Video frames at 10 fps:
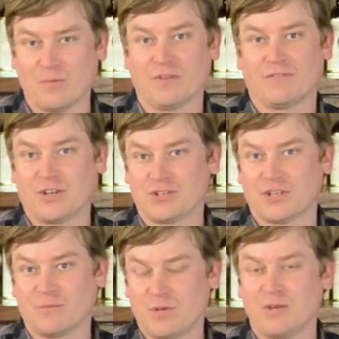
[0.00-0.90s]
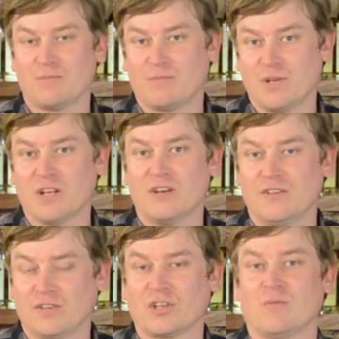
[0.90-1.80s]
but finished in a peated
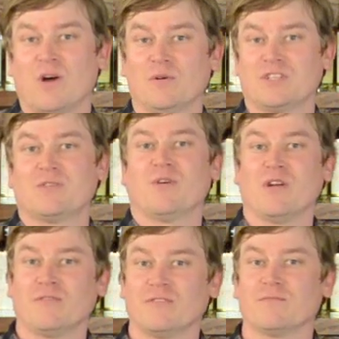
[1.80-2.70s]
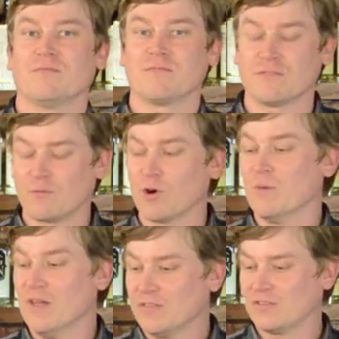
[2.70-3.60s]
single malt whiskey barrel for 4
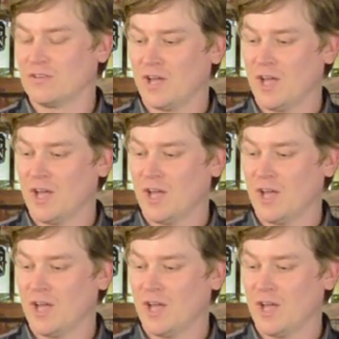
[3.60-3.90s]
months.